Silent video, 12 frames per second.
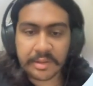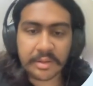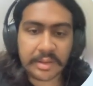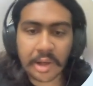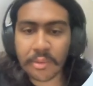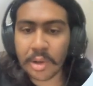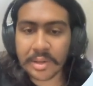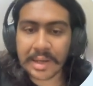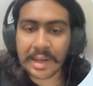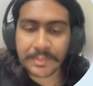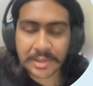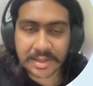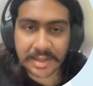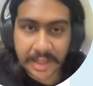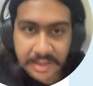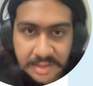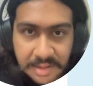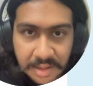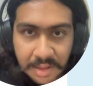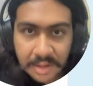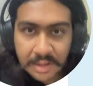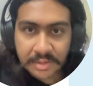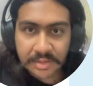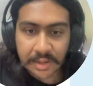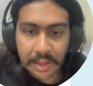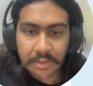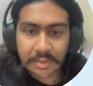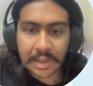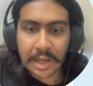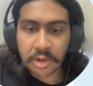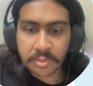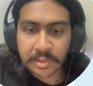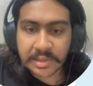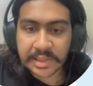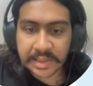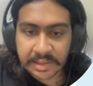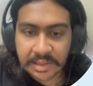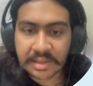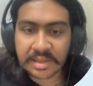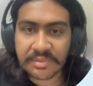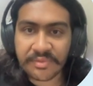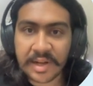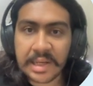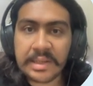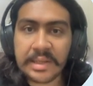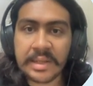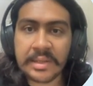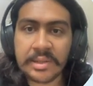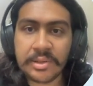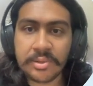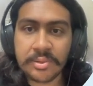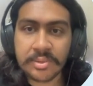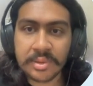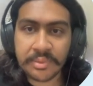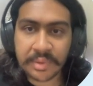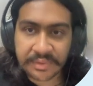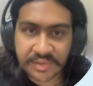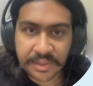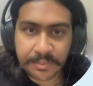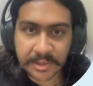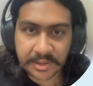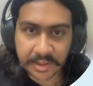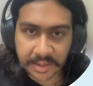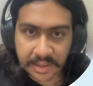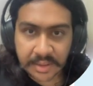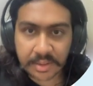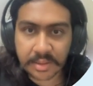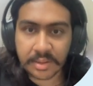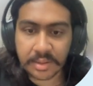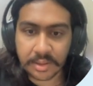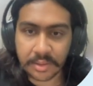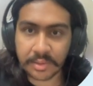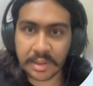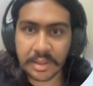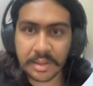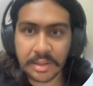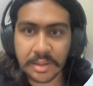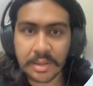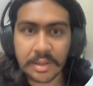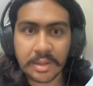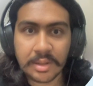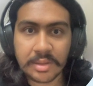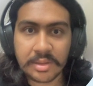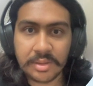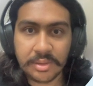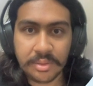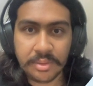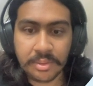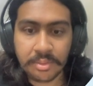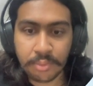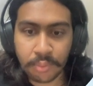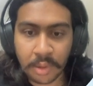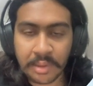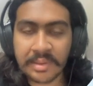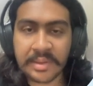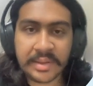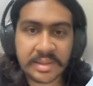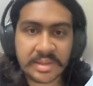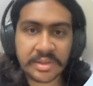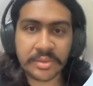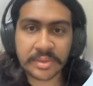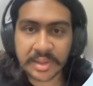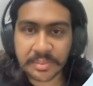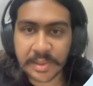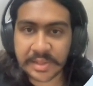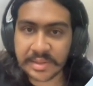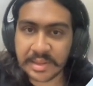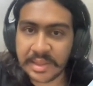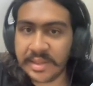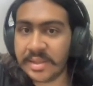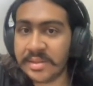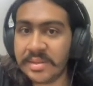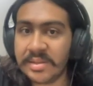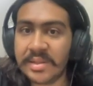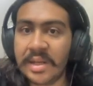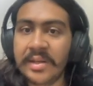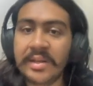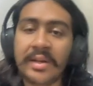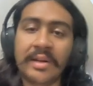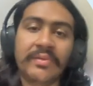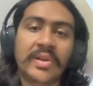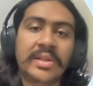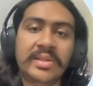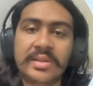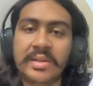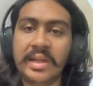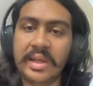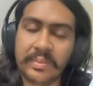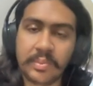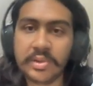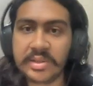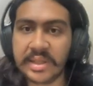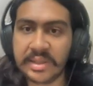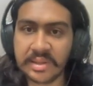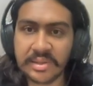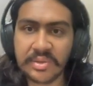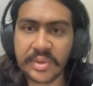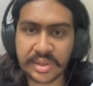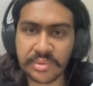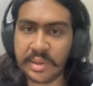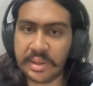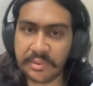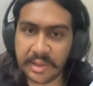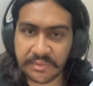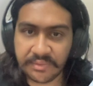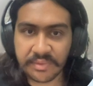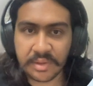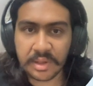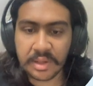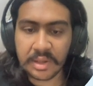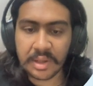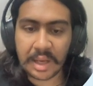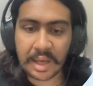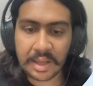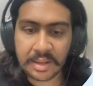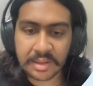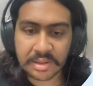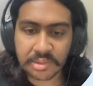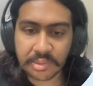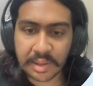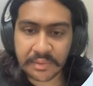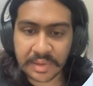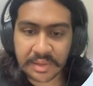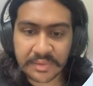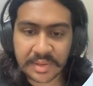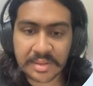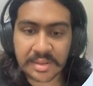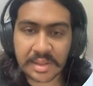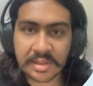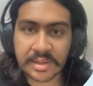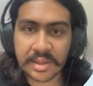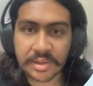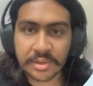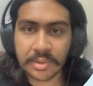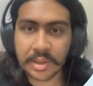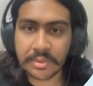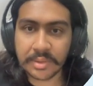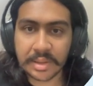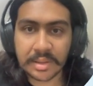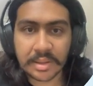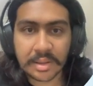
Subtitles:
Now what happens next? So now the output signal is fed into the wave shaper circuit. Okay, so what this unit basically does is that it converts the input signal to a square wave, and the square wave is easier to work with.